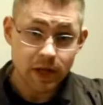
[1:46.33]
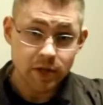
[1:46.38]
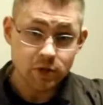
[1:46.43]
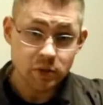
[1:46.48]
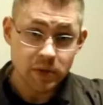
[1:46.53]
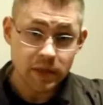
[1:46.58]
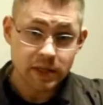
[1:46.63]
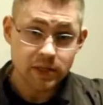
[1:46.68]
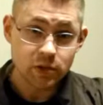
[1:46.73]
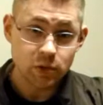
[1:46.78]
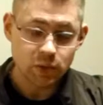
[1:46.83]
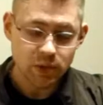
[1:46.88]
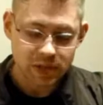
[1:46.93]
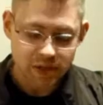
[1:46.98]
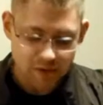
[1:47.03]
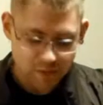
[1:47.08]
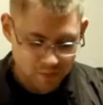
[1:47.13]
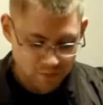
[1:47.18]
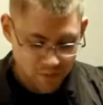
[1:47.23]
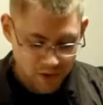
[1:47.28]
I do like to
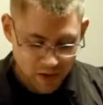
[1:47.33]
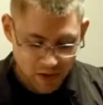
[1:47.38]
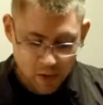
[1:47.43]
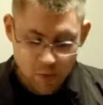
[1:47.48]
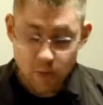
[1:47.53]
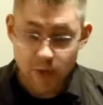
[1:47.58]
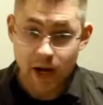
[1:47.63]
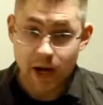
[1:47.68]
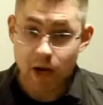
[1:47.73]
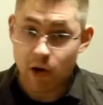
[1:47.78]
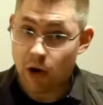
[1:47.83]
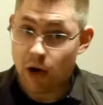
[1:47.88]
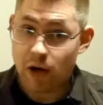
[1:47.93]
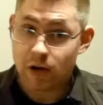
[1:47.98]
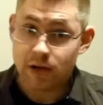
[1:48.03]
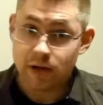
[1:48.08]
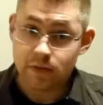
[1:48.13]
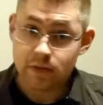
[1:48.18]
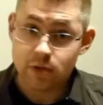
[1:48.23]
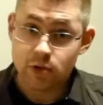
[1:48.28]
read them, but I know
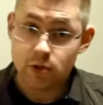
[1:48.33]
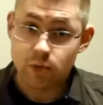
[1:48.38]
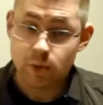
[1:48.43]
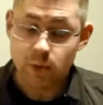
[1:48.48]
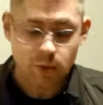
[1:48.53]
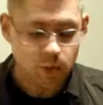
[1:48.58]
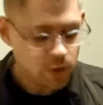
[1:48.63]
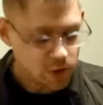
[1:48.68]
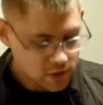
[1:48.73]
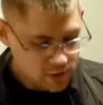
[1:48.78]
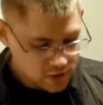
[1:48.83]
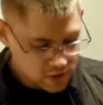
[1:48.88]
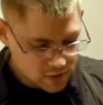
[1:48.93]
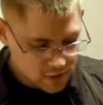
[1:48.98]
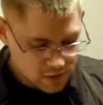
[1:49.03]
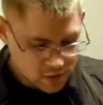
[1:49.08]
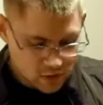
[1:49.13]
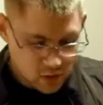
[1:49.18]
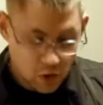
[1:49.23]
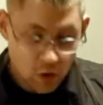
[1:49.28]
how an Alpha Trooper
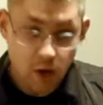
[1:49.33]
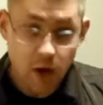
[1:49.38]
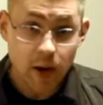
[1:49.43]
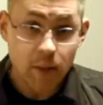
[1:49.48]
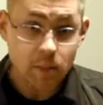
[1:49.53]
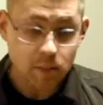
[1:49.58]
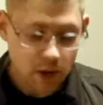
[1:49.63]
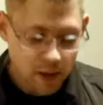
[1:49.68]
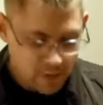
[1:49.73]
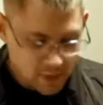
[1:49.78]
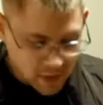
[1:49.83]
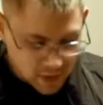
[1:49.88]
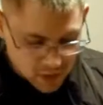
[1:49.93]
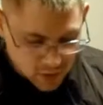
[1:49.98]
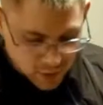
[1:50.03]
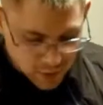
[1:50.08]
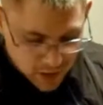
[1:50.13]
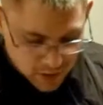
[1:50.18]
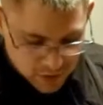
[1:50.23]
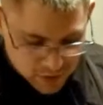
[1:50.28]
works, so I'm probably not
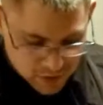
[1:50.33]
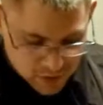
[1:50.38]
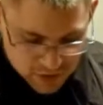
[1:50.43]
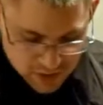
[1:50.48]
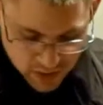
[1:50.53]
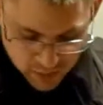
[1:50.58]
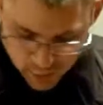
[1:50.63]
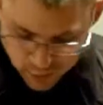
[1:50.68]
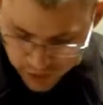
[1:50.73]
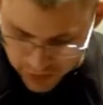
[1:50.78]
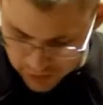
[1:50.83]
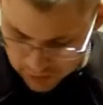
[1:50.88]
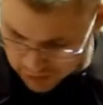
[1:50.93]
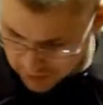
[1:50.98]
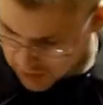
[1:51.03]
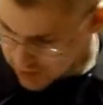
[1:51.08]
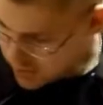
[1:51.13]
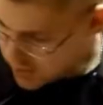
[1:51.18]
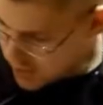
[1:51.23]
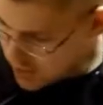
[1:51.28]
going to bother this time
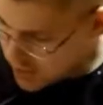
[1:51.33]
around.